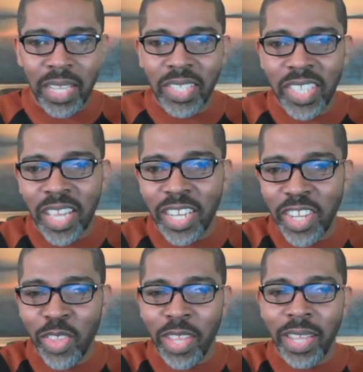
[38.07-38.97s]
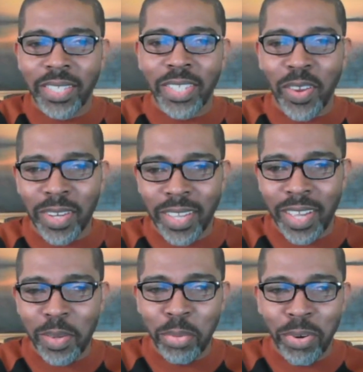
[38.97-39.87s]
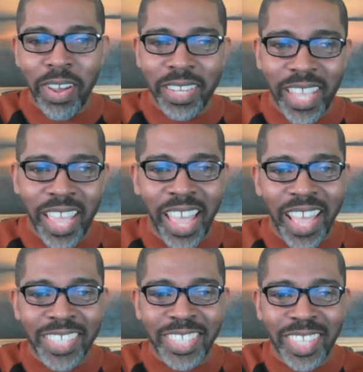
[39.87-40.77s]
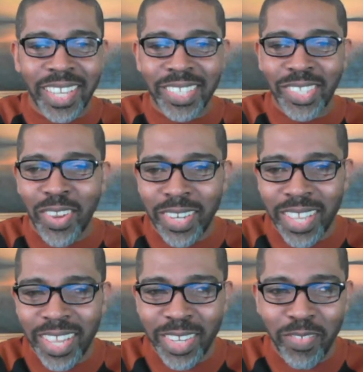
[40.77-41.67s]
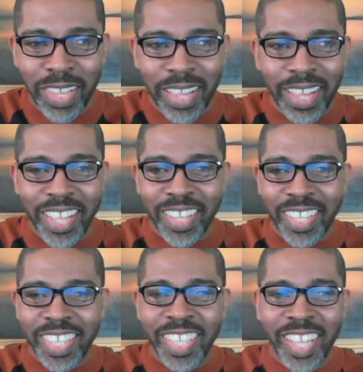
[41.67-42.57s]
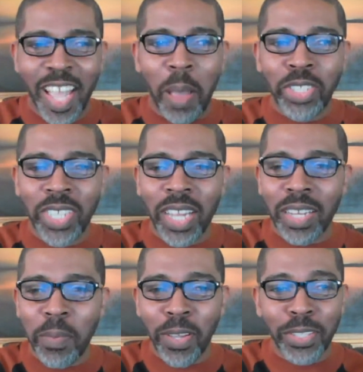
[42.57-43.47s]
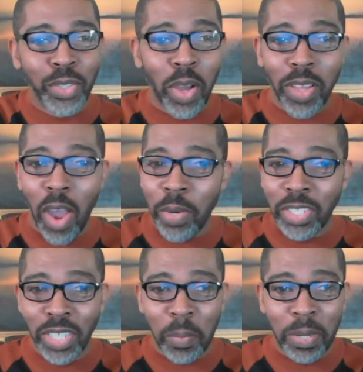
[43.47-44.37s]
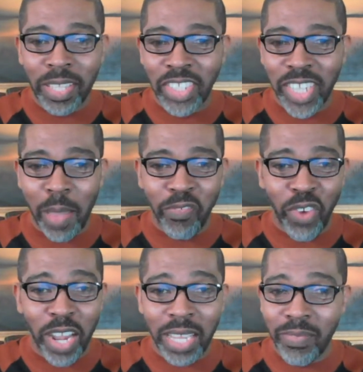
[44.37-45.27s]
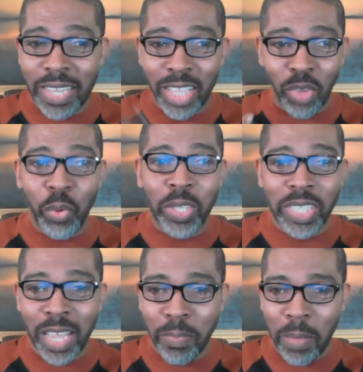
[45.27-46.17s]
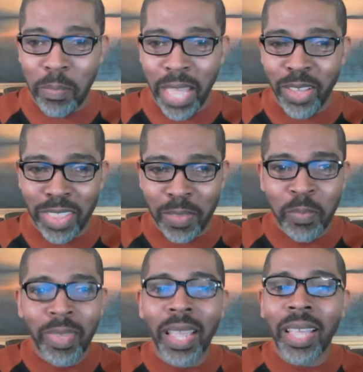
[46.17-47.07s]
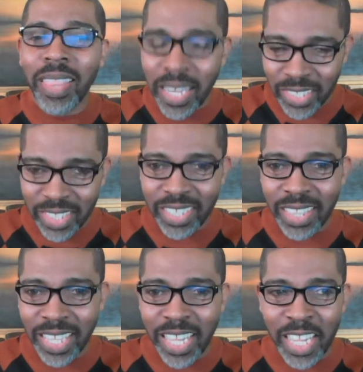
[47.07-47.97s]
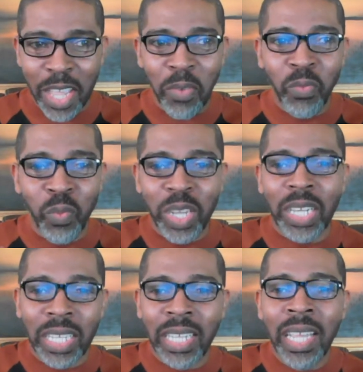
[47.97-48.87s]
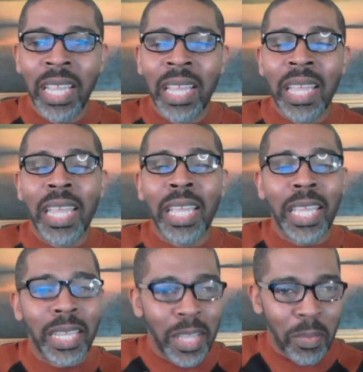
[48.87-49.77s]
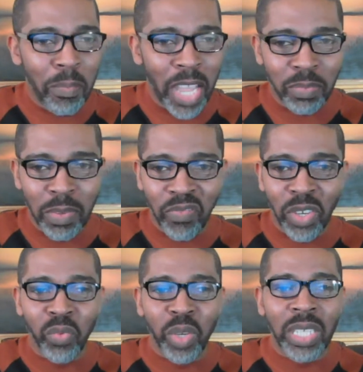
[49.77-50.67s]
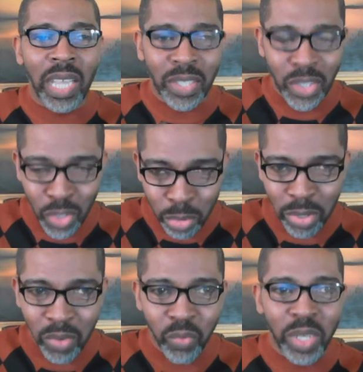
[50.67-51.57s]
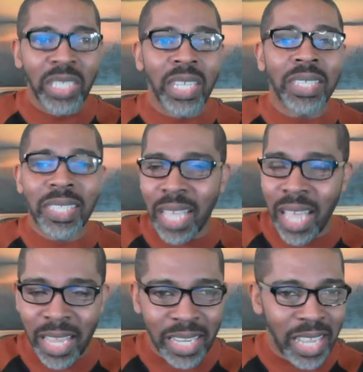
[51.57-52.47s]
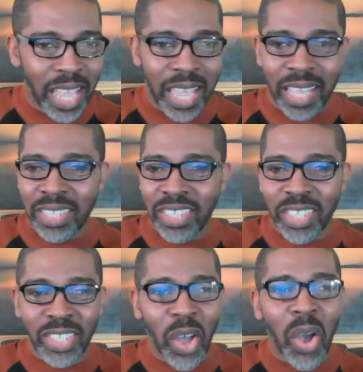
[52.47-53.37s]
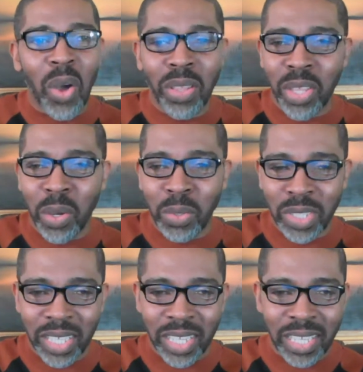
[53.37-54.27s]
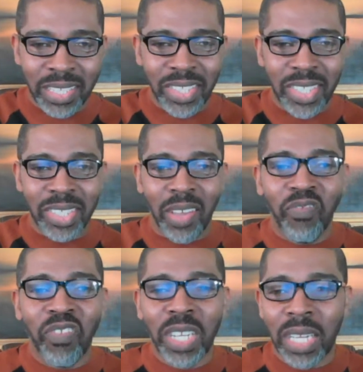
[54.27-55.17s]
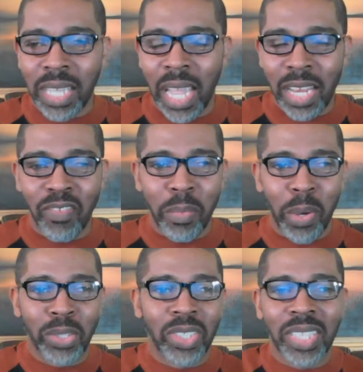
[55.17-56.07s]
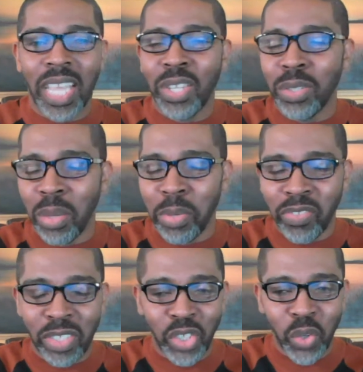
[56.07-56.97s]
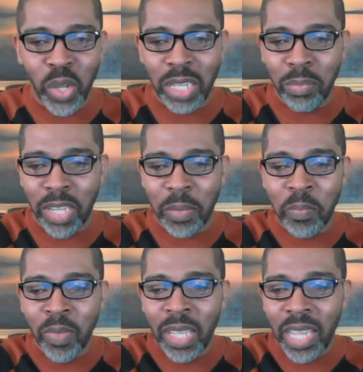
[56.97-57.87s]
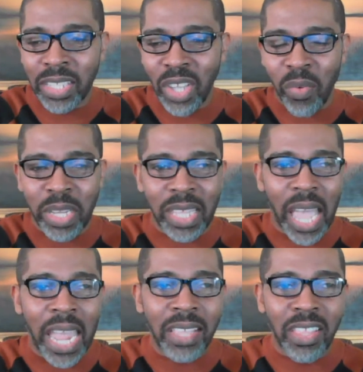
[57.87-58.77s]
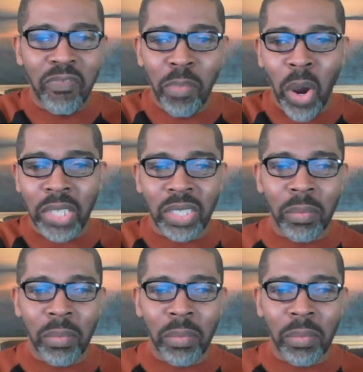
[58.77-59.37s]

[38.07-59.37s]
It's Cutler here in the Let's Talk to Cutler broadcast, the Let's Talk to Cutler vlog. I'm chuckling because you all are already jumping in the chat before I can even get the words out of my mouth. And that's a good thing. It really it, it, it makes me feel really exuberant, really excited, and just all of those things, just a floodgate of emotions. Thank you so much for joining me. It's already the 8th of March.